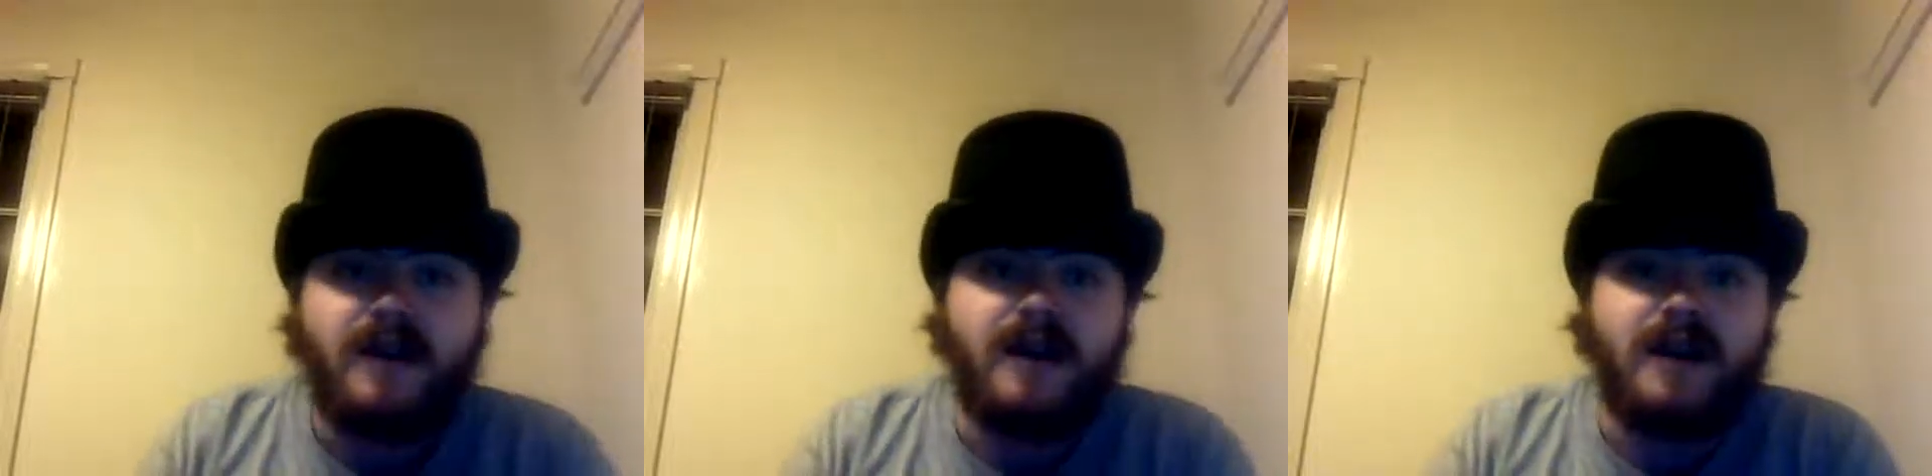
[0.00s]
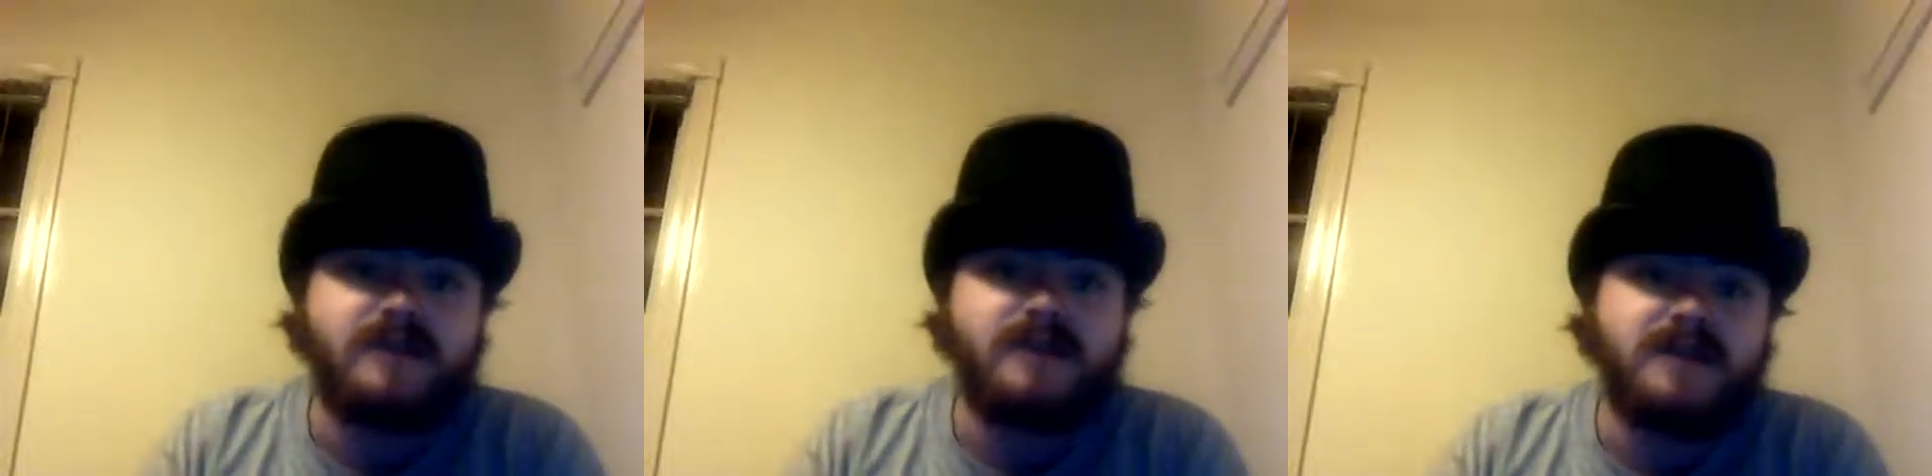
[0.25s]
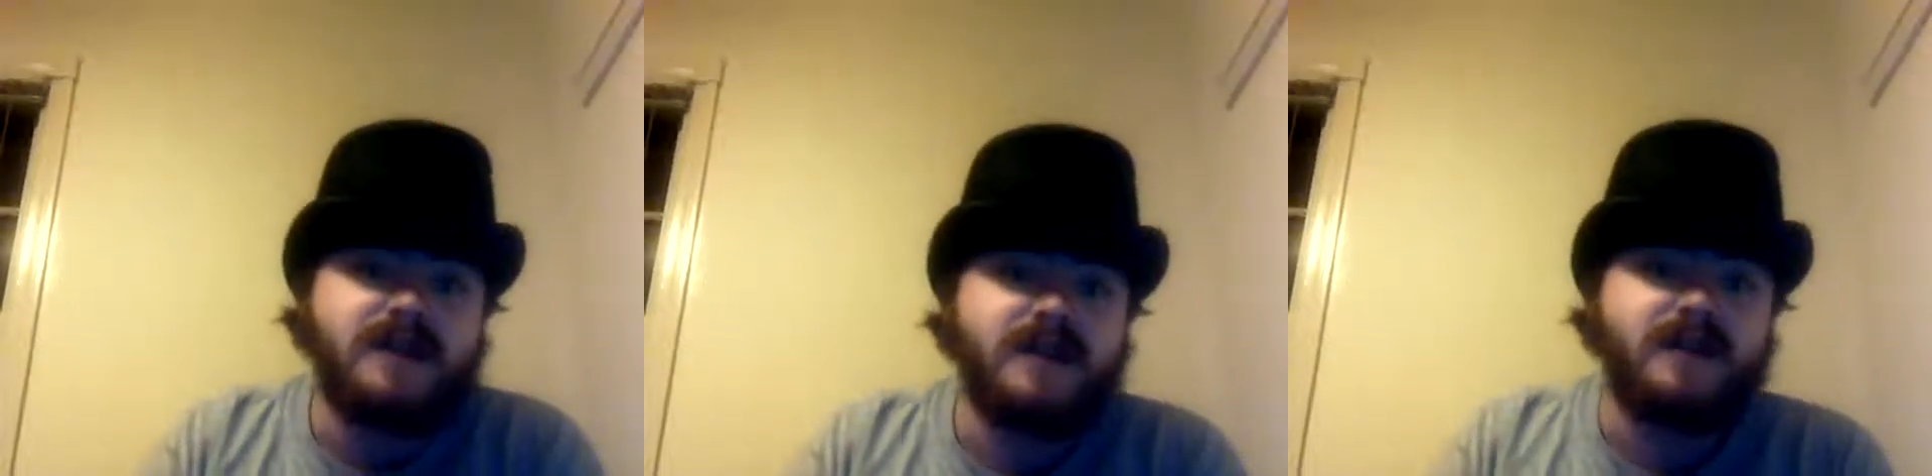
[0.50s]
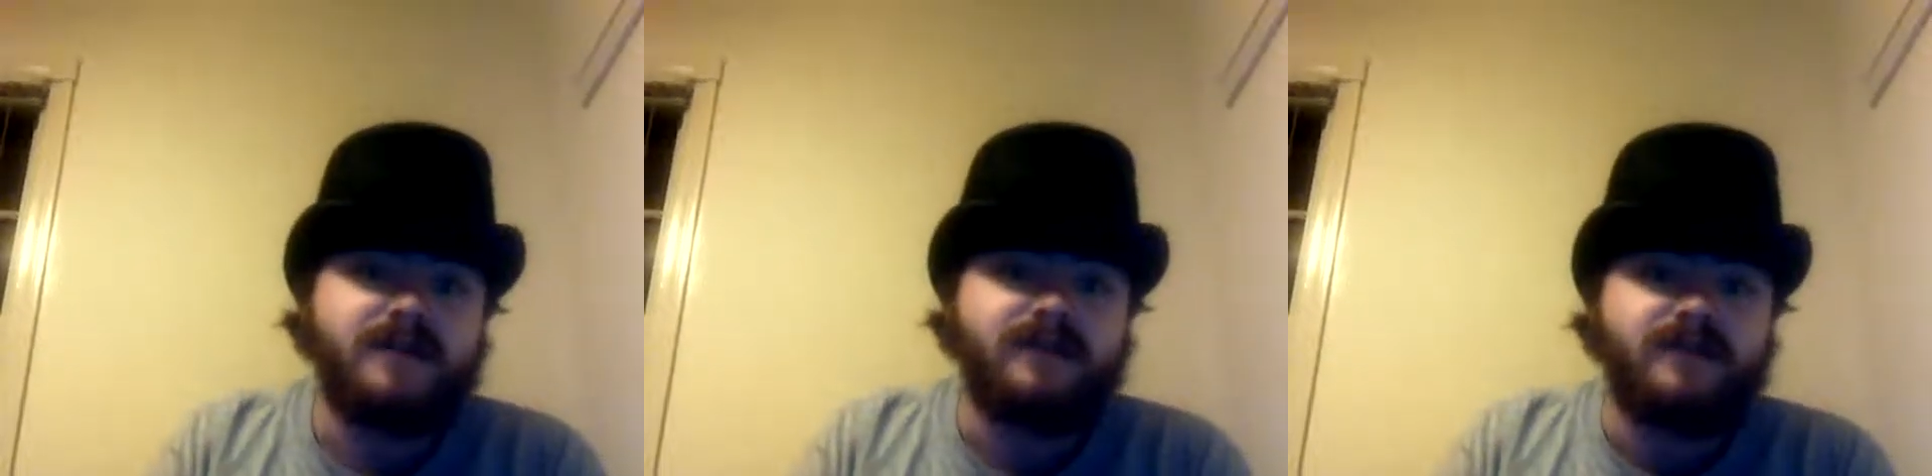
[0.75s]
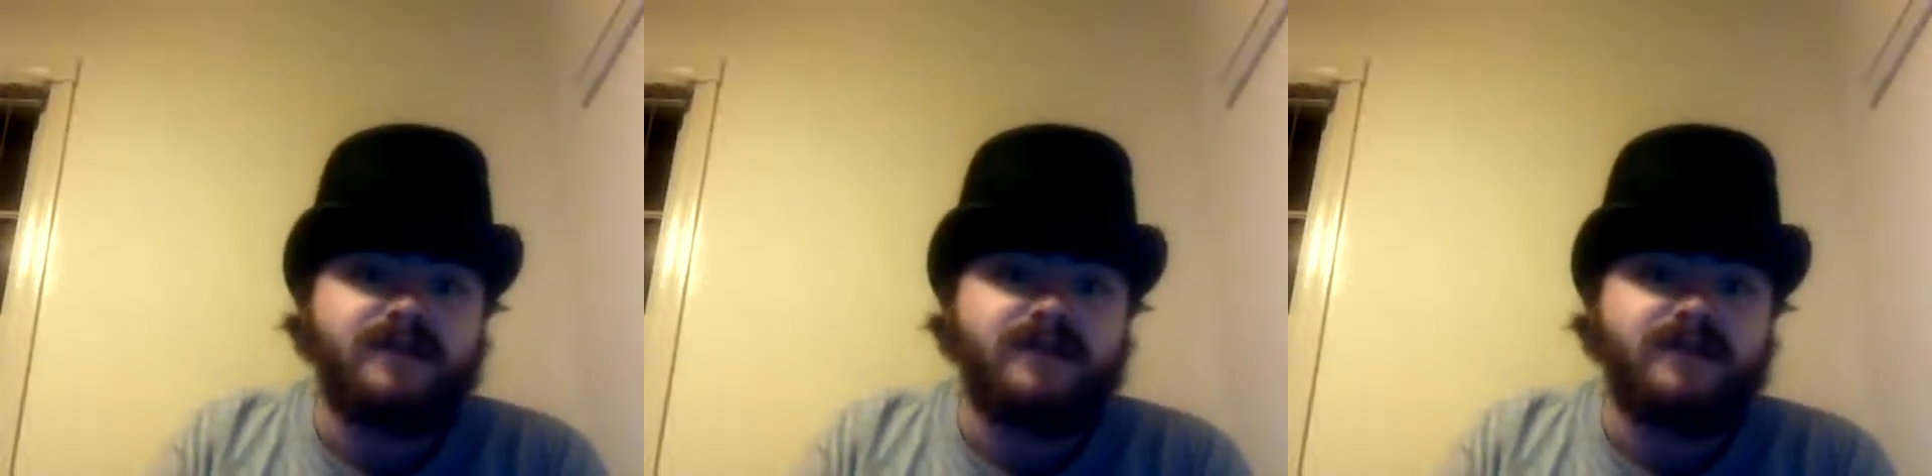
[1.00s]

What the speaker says: And I'm saying,